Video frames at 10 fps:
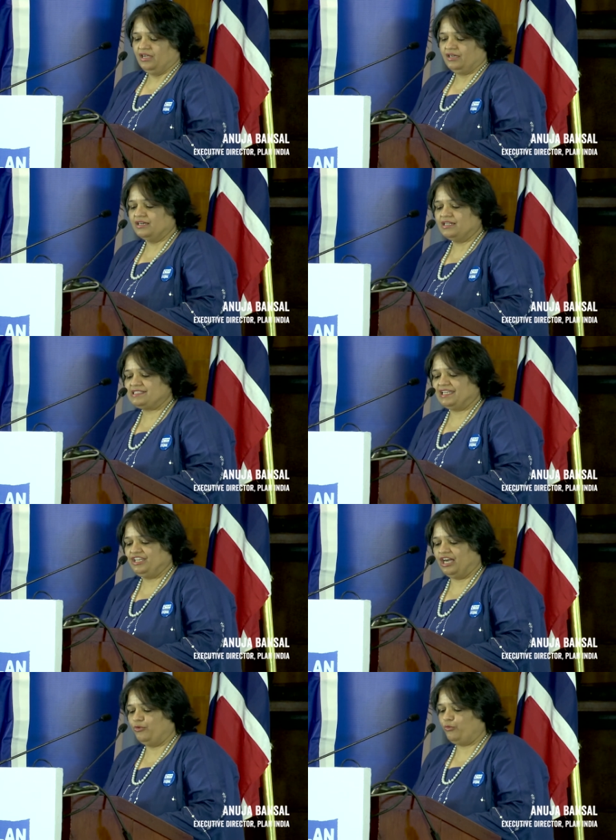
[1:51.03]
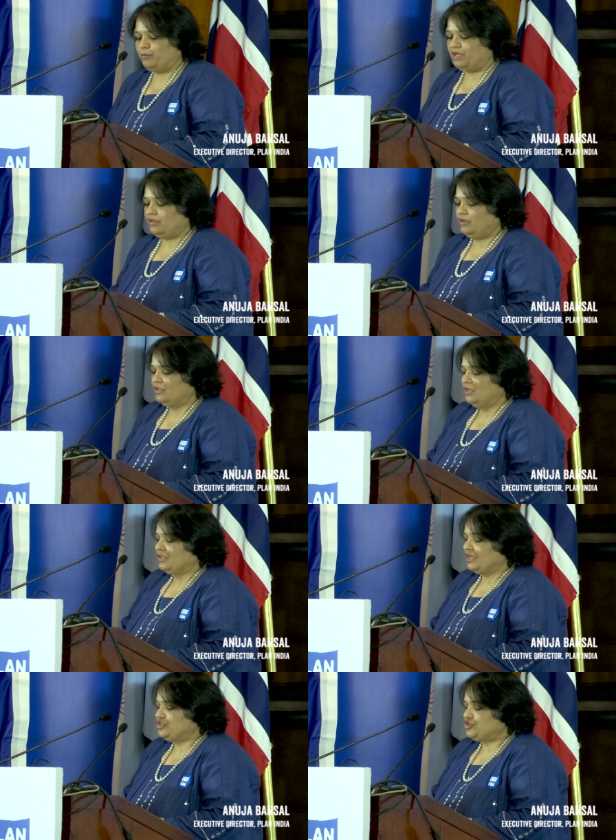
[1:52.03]
Girls and young women
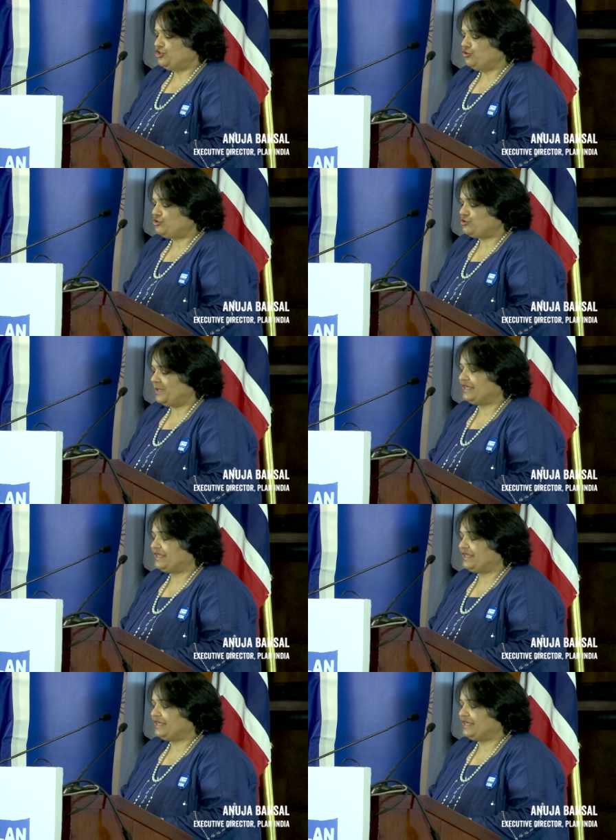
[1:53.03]
continue to be